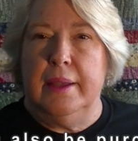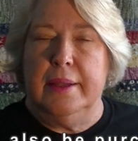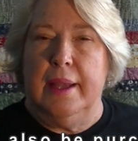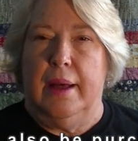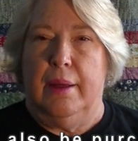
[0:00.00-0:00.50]

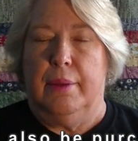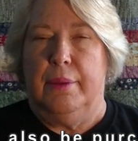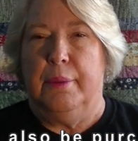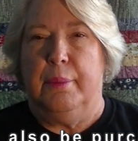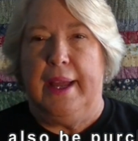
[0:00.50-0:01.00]
Now,
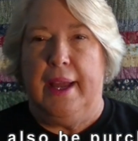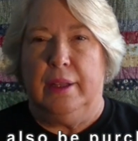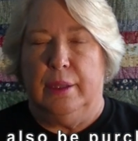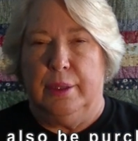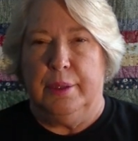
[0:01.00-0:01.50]
the way I
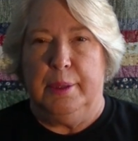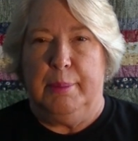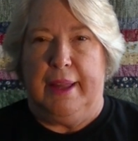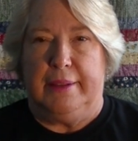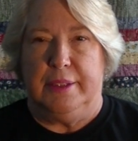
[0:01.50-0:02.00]
learned
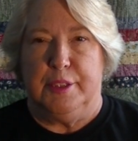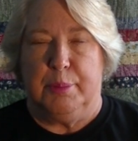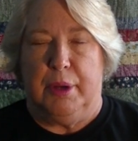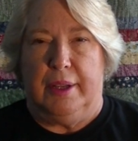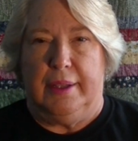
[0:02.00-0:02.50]
about this
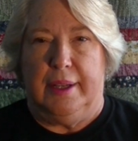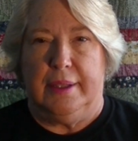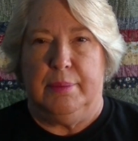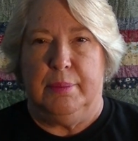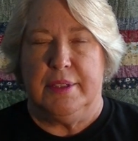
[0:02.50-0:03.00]

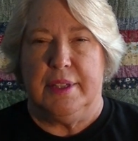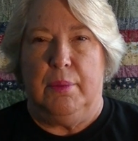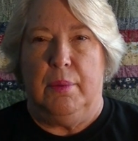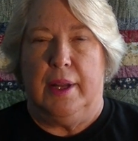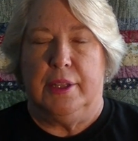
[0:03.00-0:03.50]
product was I
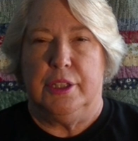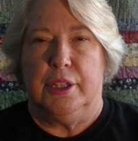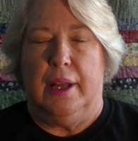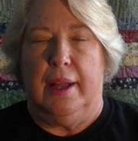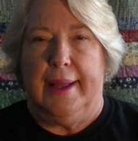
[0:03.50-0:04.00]

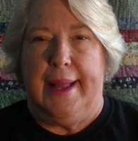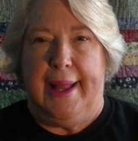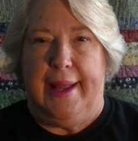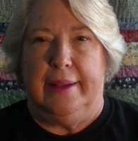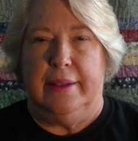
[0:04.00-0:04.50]
watched
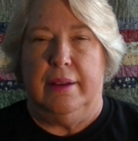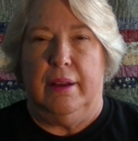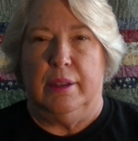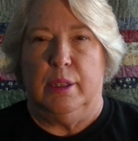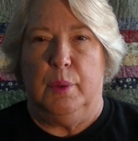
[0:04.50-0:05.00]
Ann
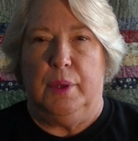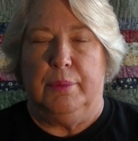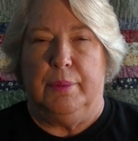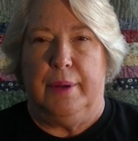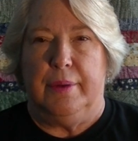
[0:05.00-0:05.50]
on
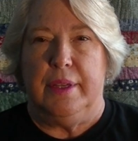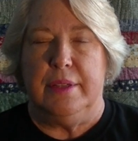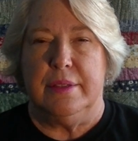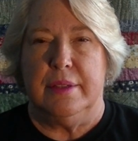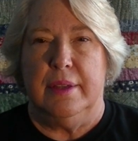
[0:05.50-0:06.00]
Quilt
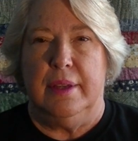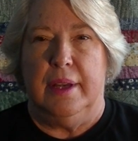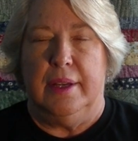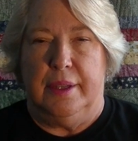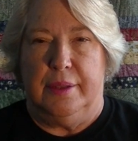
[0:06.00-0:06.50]
Roadies,
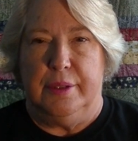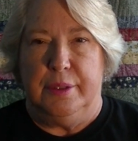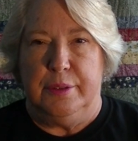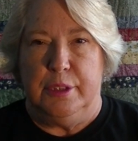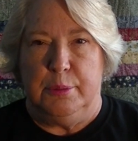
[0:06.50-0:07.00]
another
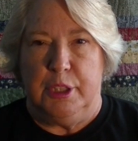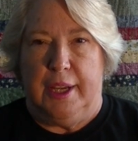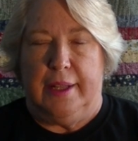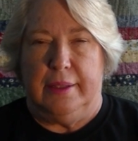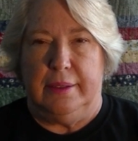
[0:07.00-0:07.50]
YouTube
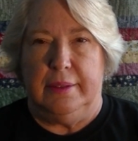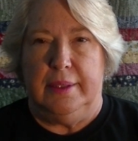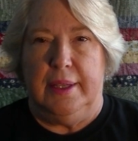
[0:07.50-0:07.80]
channel,